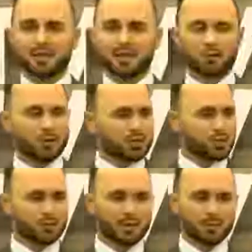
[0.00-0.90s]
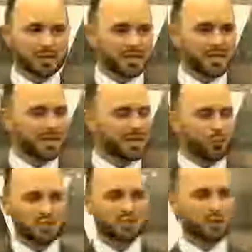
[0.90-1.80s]
It was your remedy. It
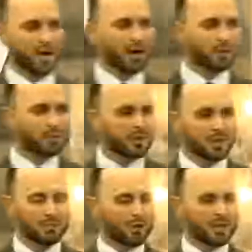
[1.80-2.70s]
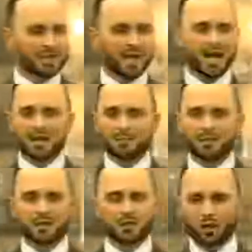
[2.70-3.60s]
was your help. But when it came,
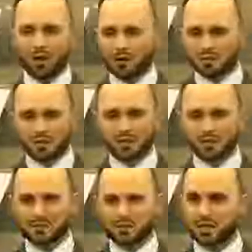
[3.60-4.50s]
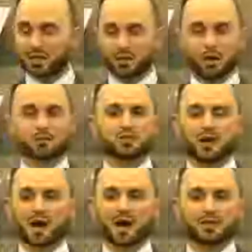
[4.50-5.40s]
you clogged your ears, you closed
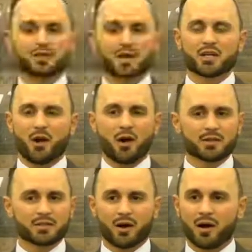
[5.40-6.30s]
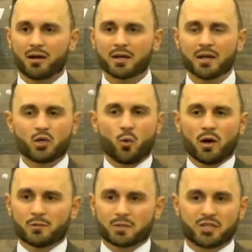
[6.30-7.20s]
your eyes, you hardened your heart, you
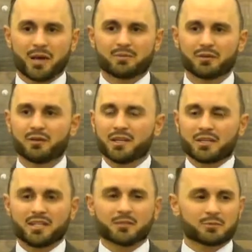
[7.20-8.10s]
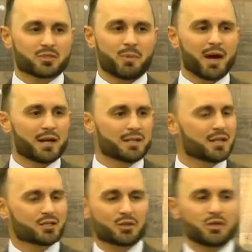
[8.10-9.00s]
weren't receptive, you didn't respond,
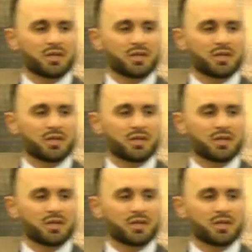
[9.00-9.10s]
so you